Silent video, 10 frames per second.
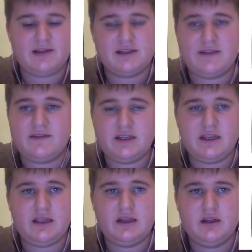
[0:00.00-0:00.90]

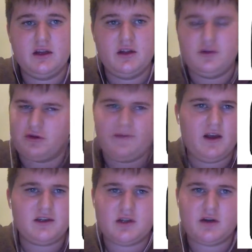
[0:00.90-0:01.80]
70D. It's a really
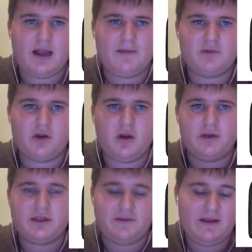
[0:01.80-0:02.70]
versatile camera, which
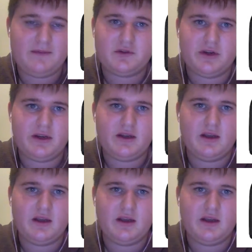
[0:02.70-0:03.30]
has a flip screen